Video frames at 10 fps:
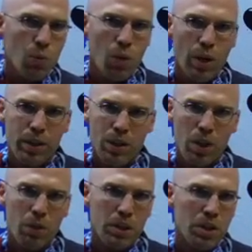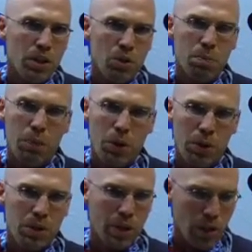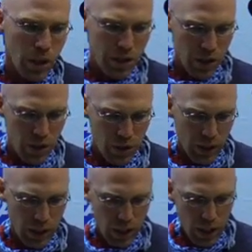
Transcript: one is always a huge bonus in cross country.